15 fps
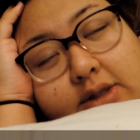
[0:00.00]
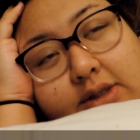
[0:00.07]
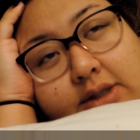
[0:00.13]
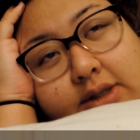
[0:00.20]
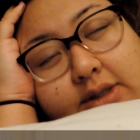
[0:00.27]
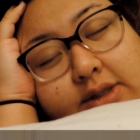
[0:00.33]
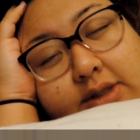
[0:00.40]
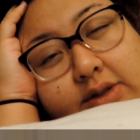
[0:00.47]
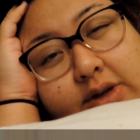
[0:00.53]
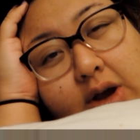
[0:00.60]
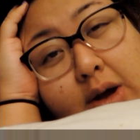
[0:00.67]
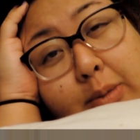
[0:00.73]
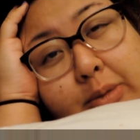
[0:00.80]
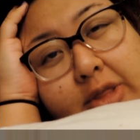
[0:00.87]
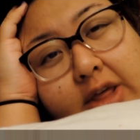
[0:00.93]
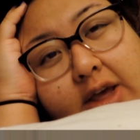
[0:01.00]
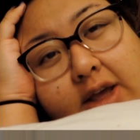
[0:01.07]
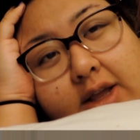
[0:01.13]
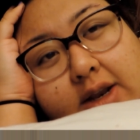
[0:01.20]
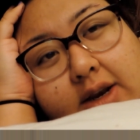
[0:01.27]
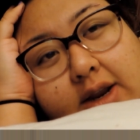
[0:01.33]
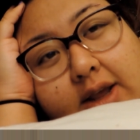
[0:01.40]
to stop
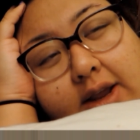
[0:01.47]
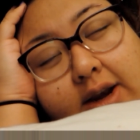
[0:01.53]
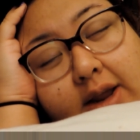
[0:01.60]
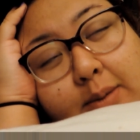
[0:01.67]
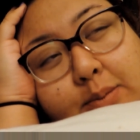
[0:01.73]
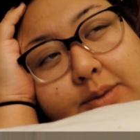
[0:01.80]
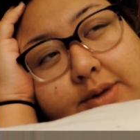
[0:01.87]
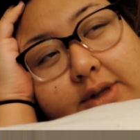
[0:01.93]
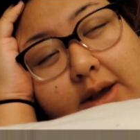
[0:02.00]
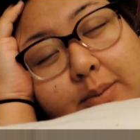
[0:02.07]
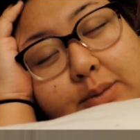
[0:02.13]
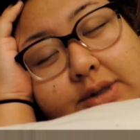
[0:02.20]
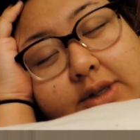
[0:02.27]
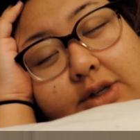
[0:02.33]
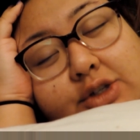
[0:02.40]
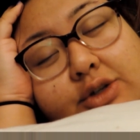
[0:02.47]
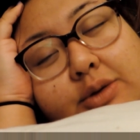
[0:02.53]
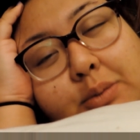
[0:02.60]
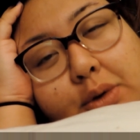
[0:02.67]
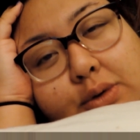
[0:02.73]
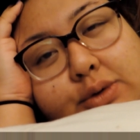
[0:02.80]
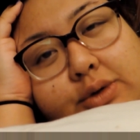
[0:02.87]
that and I'm I'm such an
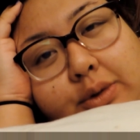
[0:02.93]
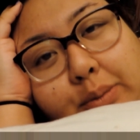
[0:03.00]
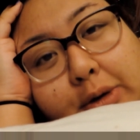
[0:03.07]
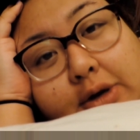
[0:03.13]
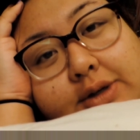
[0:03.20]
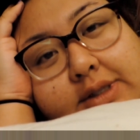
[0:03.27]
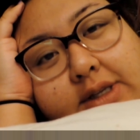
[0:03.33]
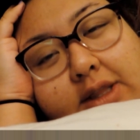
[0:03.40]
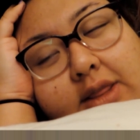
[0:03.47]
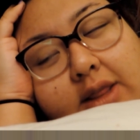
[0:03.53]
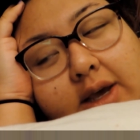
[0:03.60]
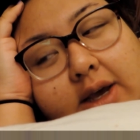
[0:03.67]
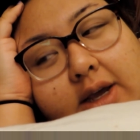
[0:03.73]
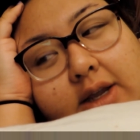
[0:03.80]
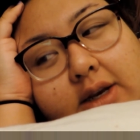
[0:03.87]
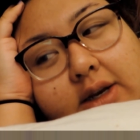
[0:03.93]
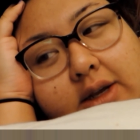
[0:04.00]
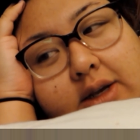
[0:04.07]
emotional person that